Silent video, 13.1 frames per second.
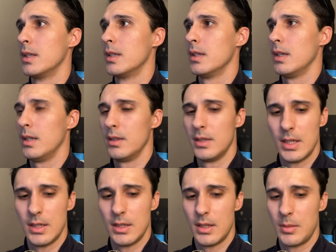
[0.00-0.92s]
and then
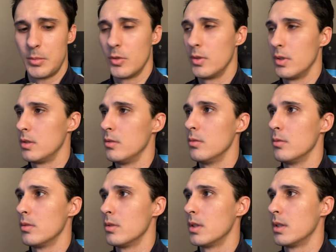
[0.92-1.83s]
I'm going to
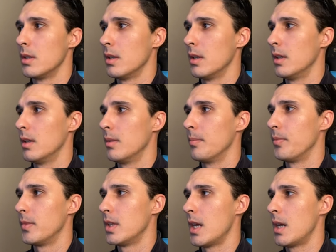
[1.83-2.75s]

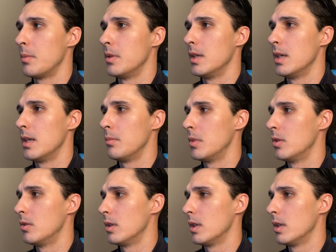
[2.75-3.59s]
tab into edit mode,